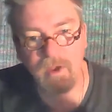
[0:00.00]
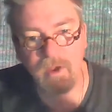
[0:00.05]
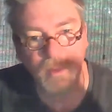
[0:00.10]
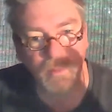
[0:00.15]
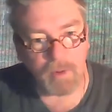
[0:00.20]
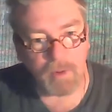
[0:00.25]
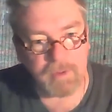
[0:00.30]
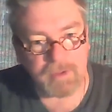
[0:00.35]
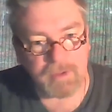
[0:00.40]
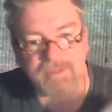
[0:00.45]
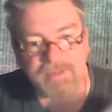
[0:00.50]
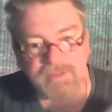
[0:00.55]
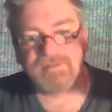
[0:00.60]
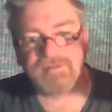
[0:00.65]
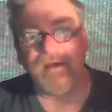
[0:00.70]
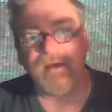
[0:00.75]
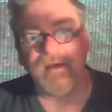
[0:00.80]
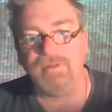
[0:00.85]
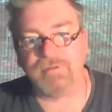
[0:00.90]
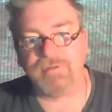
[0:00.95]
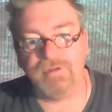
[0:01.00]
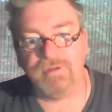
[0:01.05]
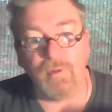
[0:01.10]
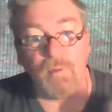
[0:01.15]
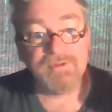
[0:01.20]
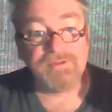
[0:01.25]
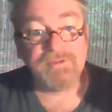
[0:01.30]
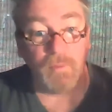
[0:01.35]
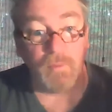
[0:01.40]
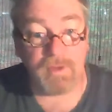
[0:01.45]
where we could cycle through the
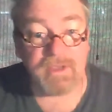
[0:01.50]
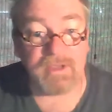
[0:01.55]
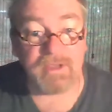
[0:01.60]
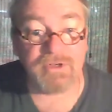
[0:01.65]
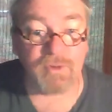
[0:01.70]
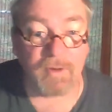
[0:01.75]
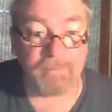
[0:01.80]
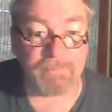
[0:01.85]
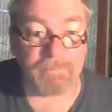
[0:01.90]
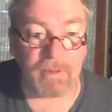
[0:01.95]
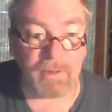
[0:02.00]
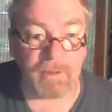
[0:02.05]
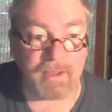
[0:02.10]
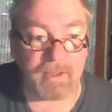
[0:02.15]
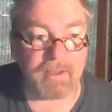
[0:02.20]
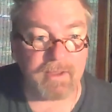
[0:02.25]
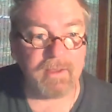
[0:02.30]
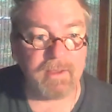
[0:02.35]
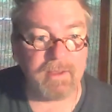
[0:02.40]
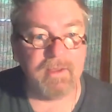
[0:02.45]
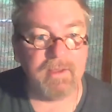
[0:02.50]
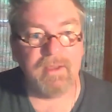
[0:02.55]
ones that we enjoy playing.